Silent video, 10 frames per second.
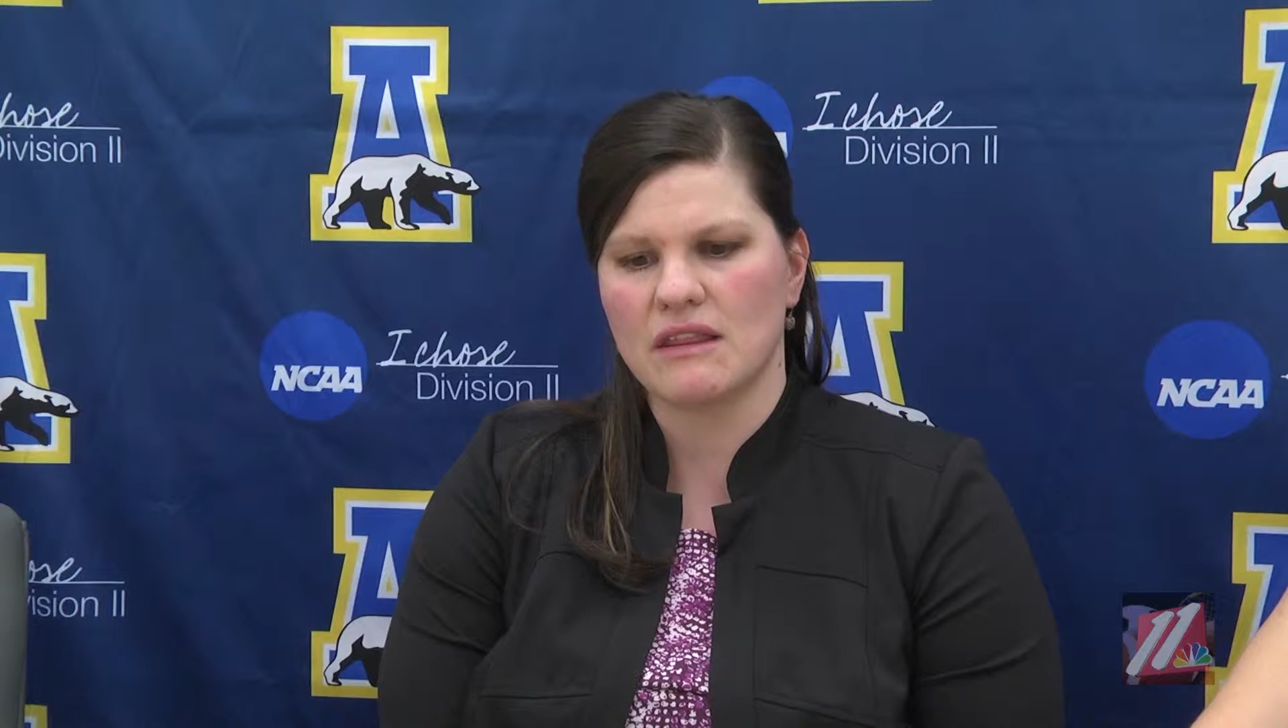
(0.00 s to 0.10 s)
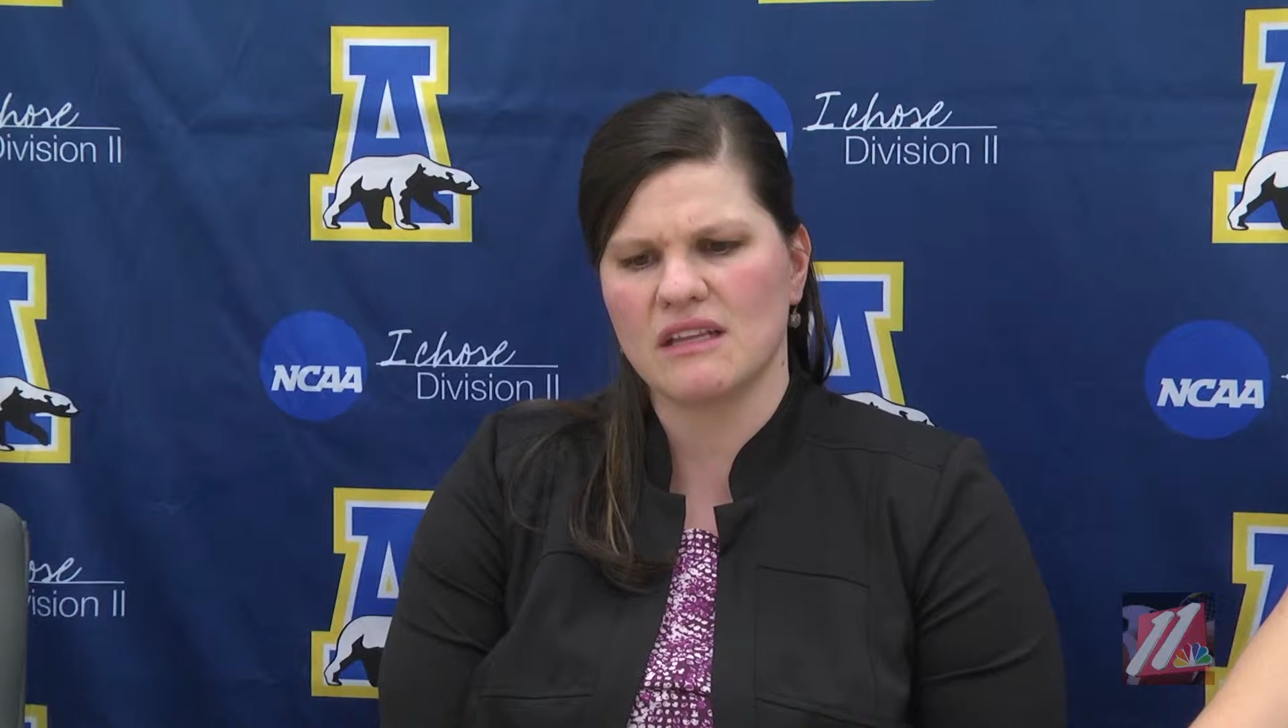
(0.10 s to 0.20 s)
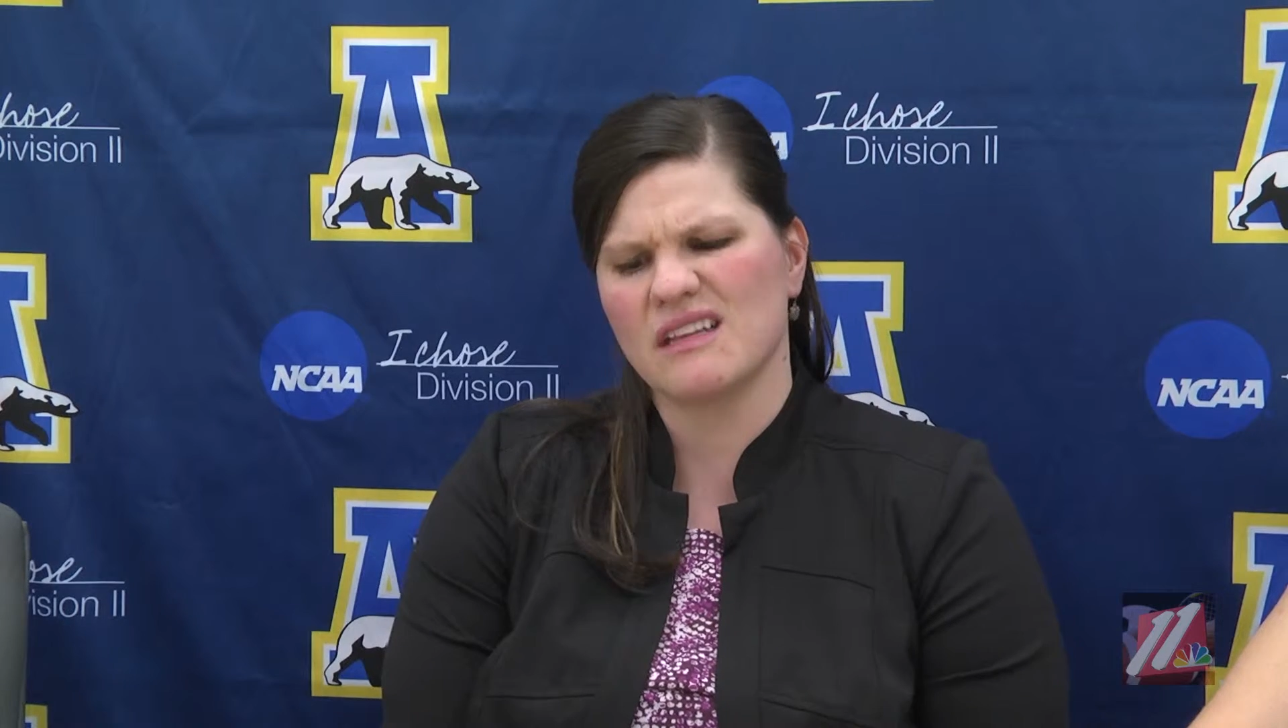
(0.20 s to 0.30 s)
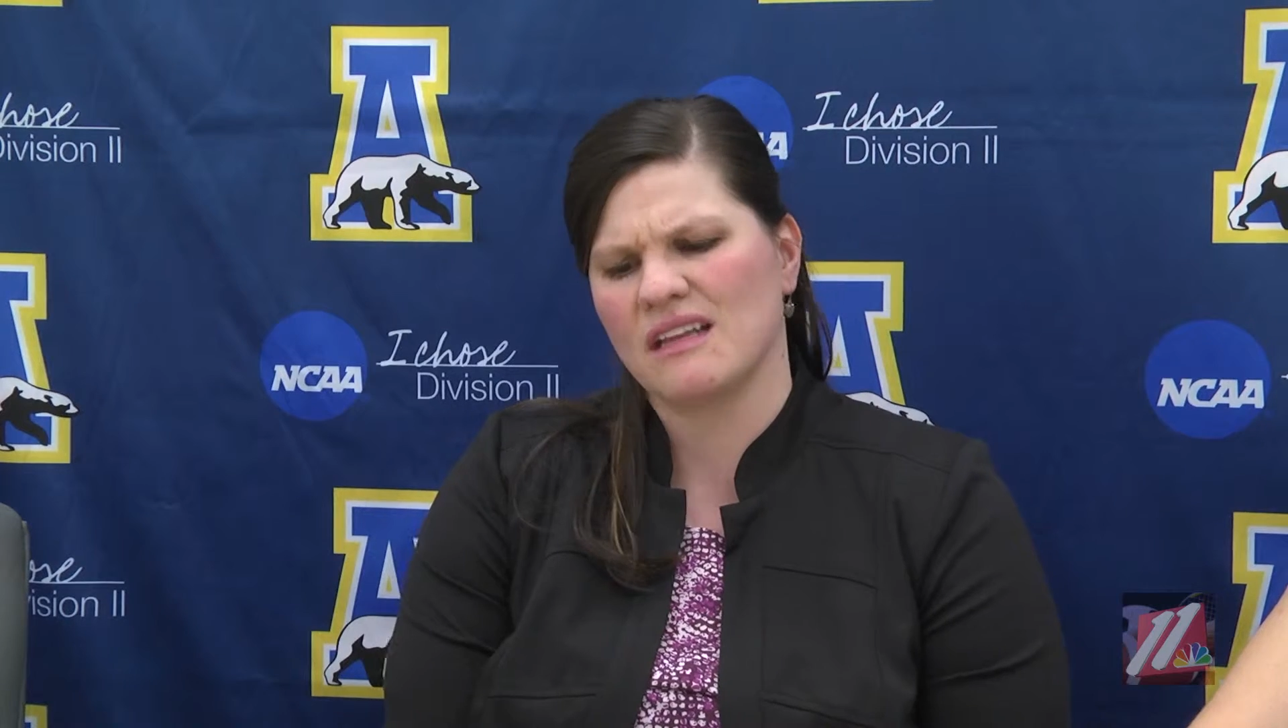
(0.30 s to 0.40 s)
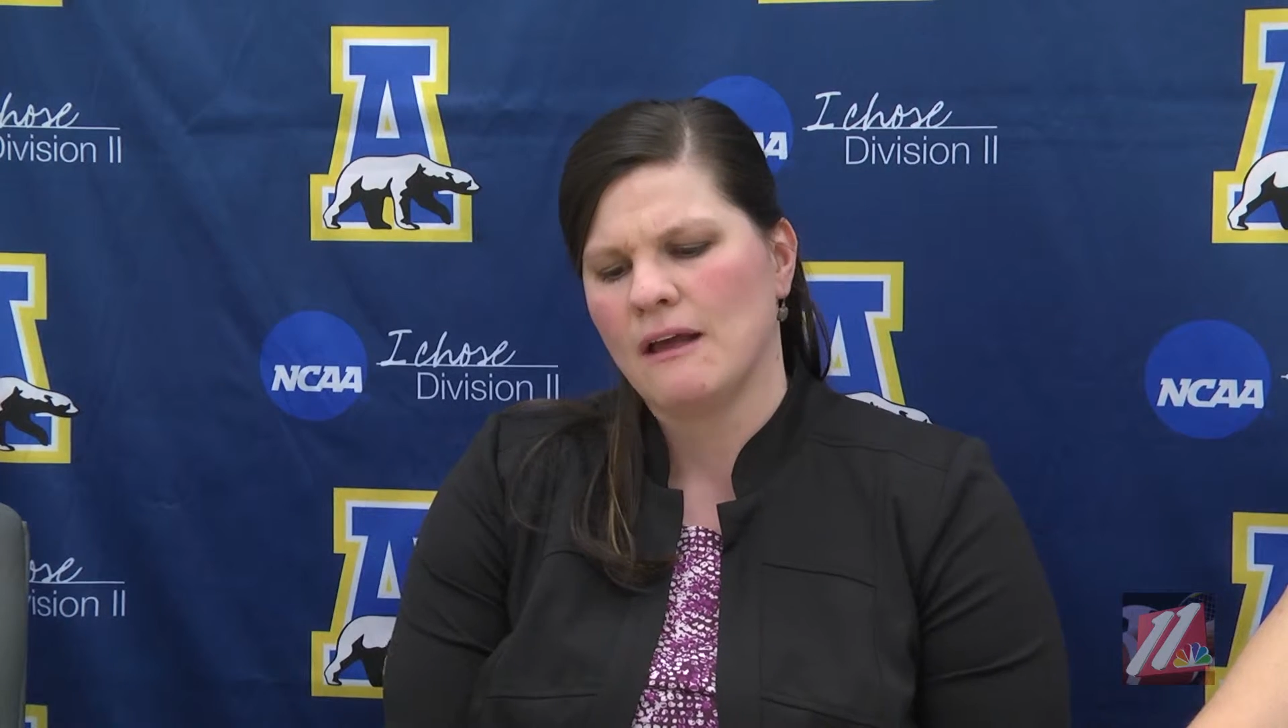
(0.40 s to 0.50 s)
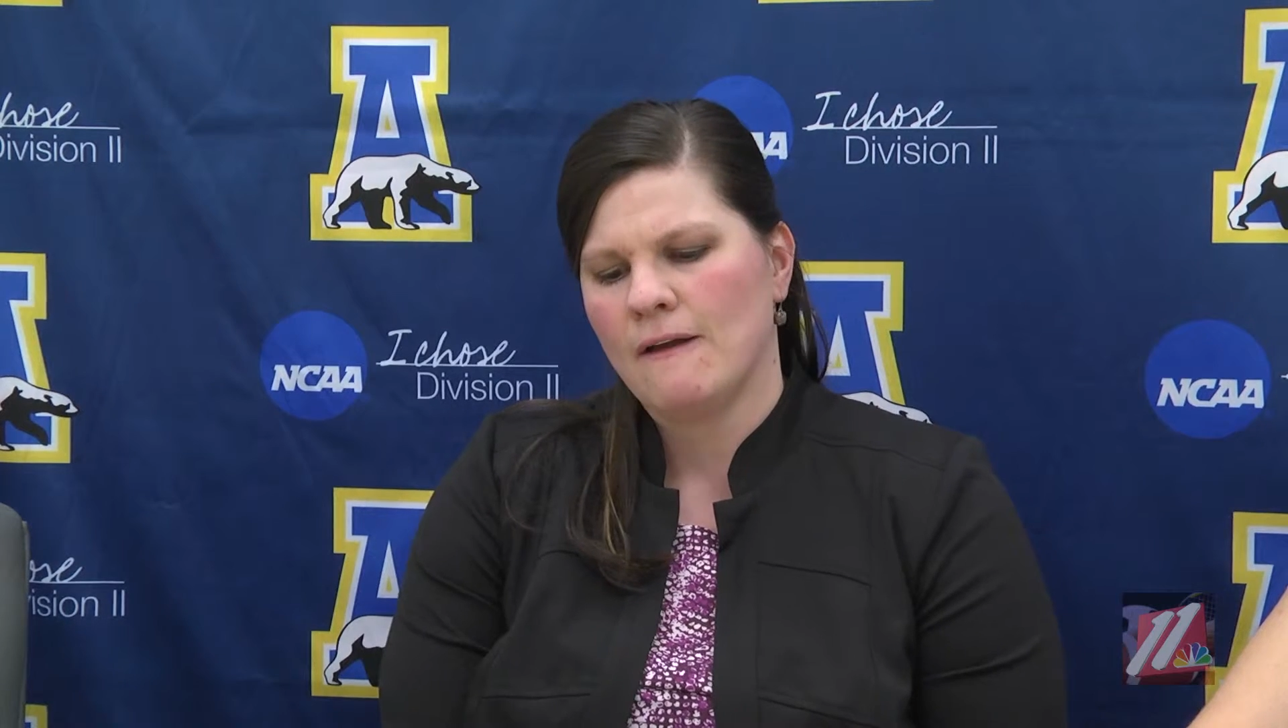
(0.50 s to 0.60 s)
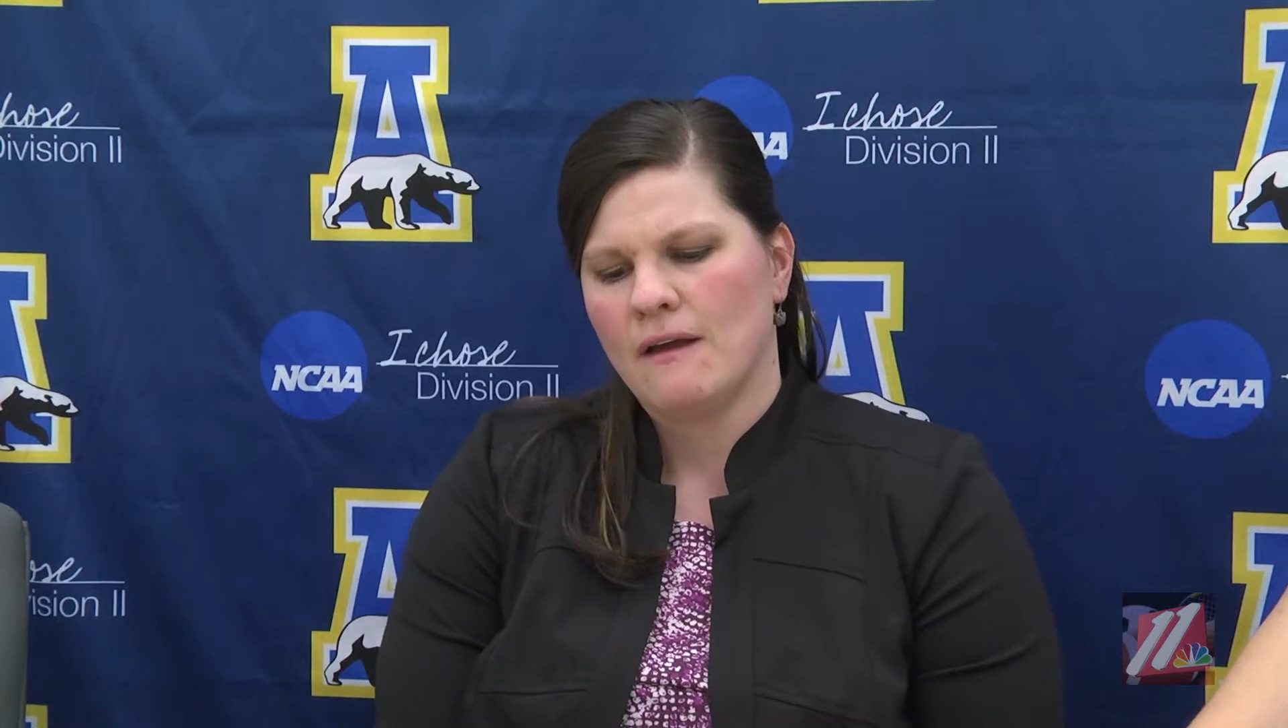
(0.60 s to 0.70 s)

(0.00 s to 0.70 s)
I think that